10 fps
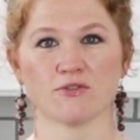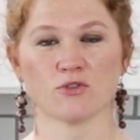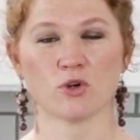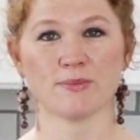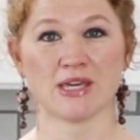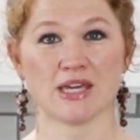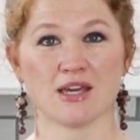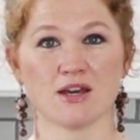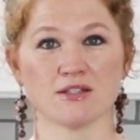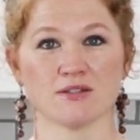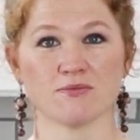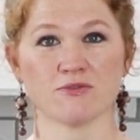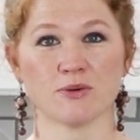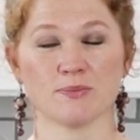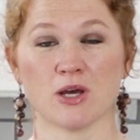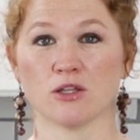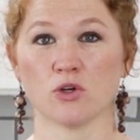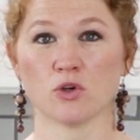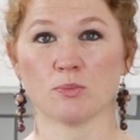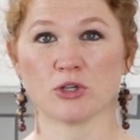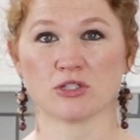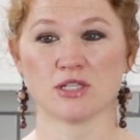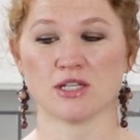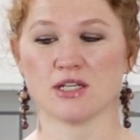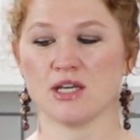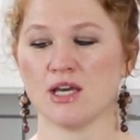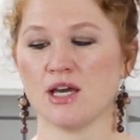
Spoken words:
for me from a local person,